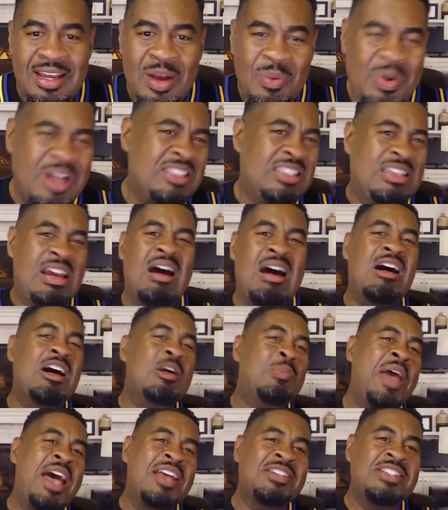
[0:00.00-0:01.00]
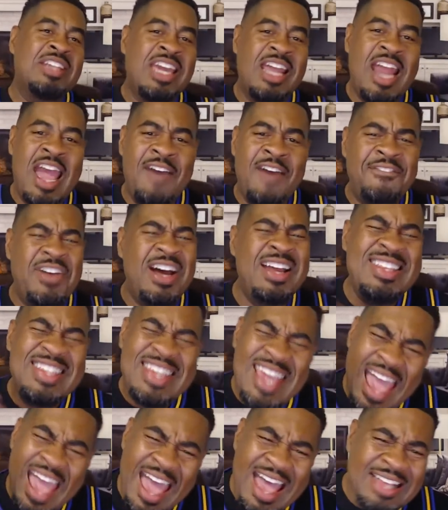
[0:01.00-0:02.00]
What, dog, Pastor, can I have fun?
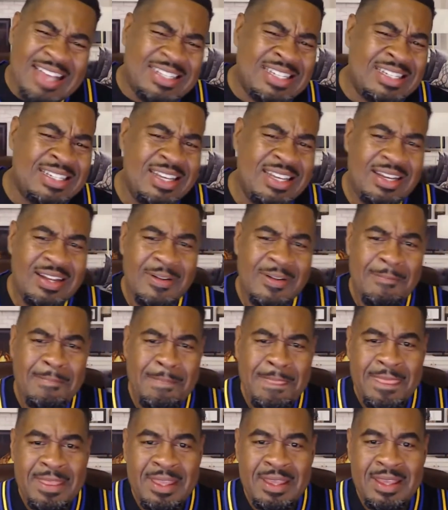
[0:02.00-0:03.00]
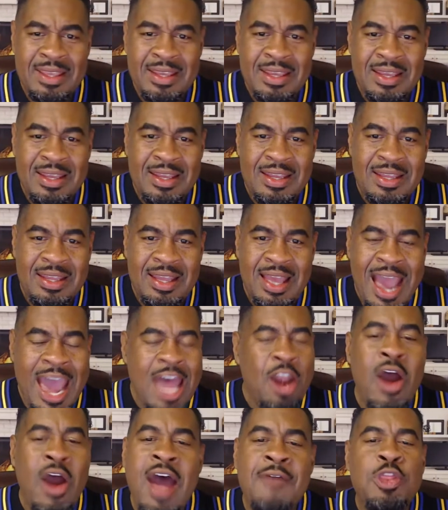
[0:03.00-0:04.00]
Yes.
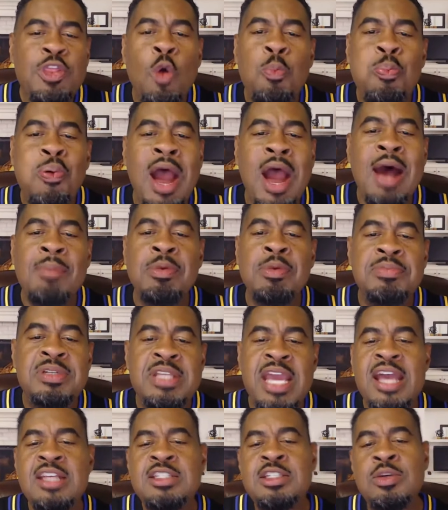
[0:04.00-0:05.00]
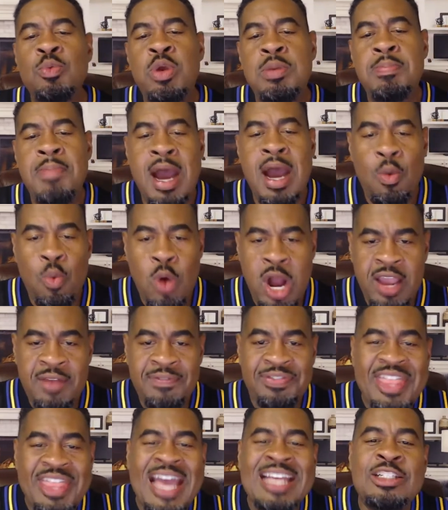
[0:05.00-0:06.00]
I don't have no problem dancing with my wife.
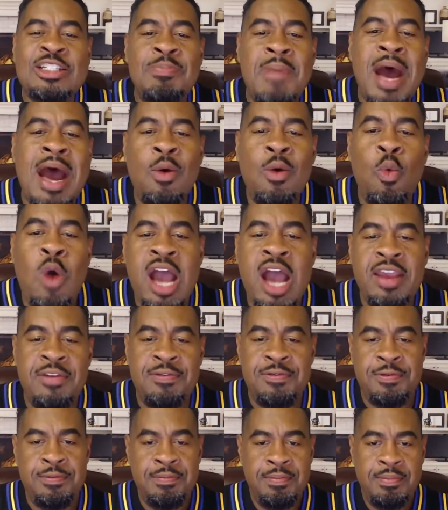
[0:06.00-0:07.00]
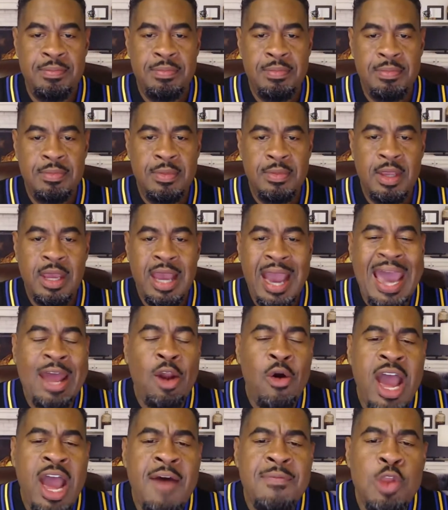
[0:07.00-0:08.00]
That's my wife.
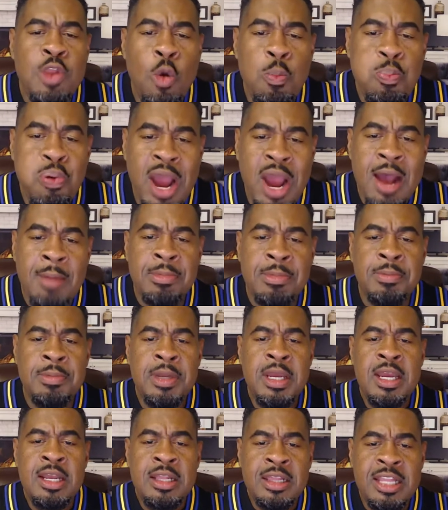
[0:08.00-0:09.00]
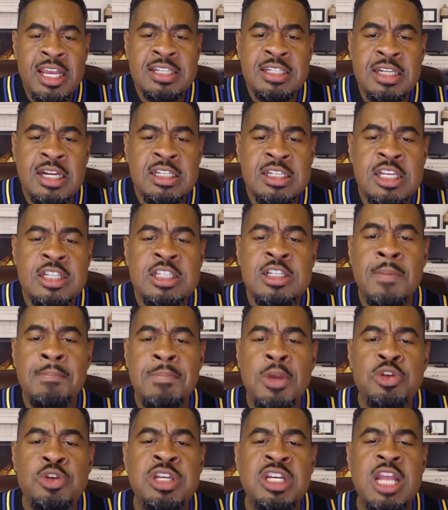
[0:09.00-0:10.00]
I don't have no problem listening to some
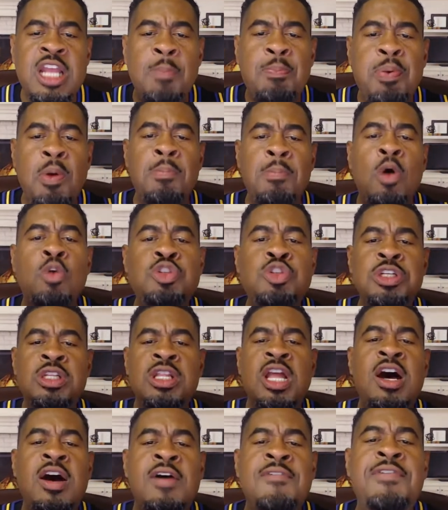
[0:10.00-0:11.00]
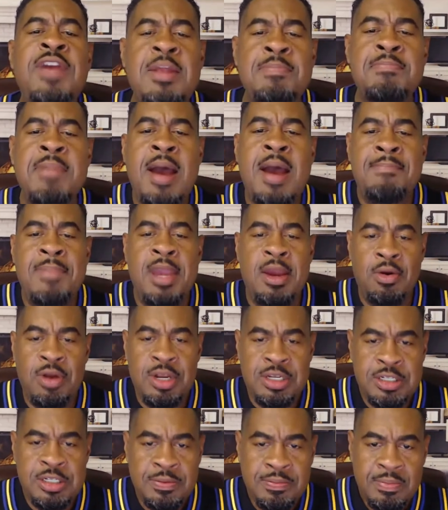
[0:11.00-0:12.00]
music that promotes love in my
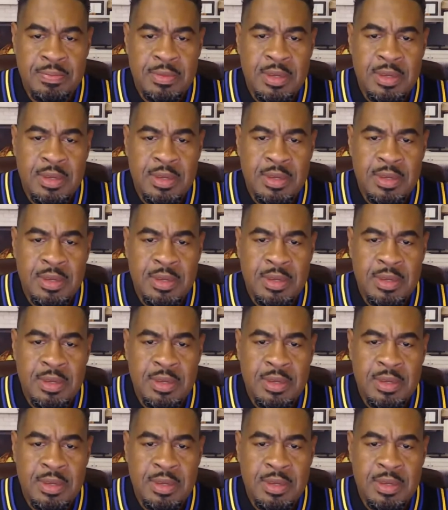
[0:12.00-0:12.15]
marriage.